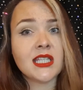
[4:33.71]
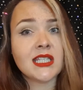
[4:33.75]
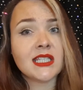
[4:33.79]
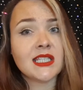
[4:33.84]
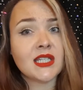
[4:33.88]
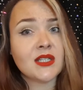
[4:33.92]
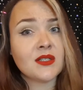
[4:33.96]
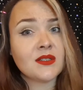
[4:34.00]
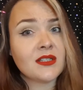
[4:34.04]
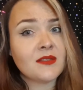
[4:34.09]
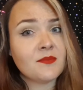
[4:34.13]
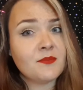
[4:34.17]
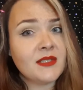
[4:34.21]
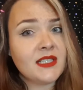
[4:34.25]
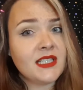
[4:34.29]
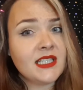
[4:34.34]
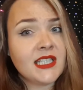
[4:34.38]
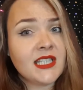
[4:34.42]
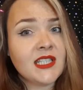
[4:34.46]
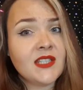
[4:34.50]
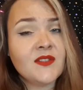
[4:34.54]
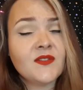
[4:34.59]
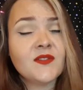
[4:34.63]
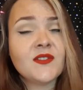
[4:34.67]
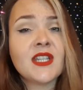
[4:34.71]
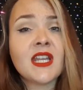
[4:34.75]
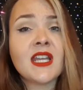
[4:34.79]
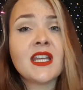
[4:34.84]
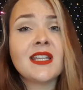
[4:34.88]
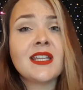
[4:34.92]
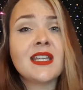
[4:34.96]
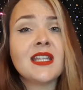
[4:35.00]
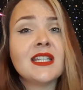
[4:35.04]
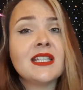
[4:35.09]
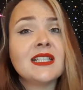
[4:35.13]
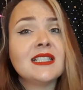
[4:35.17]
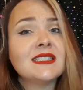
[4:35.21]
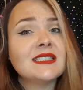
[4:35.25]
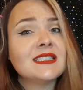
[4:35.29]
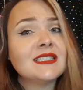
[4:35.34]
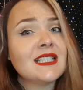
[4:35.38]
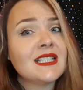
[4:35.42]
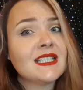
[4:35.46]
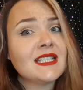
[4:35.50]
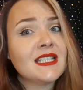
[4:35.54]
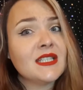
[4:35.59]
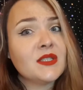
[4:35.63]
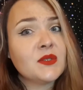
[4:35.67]
Now, it's believed
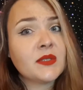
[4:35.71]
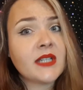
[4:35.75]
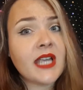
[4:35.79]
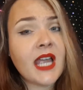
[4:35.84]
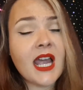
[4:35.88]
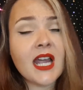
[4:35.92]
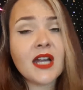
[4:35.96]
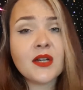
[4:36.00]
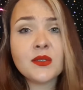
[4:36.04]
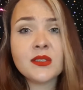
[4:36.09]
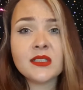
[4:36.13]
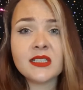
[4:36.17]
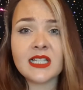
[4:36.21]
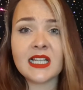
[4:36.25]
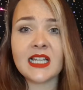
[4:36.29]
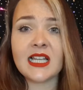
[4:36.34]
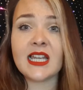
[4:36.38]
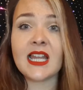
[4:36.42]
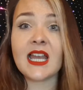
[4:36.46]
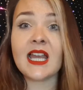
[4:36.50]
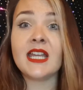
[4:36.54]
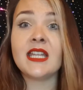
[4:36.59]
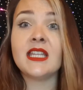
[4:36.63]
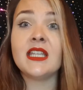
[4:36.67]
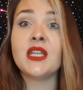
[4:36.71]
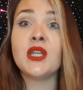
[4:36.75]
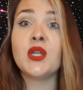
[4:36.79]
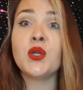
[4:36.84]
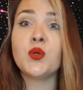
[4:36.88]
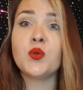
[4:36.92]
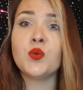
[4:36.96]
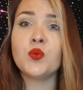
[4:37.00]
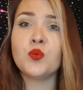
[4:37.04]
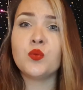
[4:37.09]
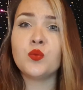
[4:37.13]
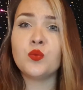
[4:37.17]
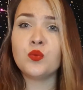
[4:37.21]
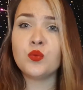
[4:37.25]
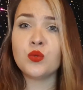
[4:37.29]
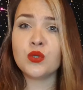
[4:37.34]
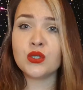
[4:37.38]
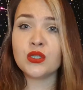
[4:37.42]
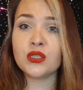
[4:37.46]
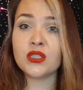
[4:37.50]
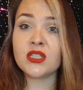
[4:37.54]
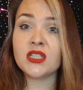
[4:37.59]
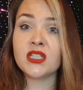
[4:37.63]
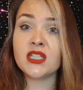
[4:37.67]
that the O'Carroll clan
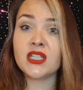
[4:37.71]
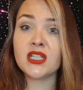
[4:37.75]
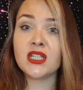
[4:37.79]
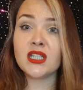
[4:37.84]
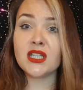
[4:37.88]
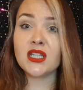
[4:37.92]
would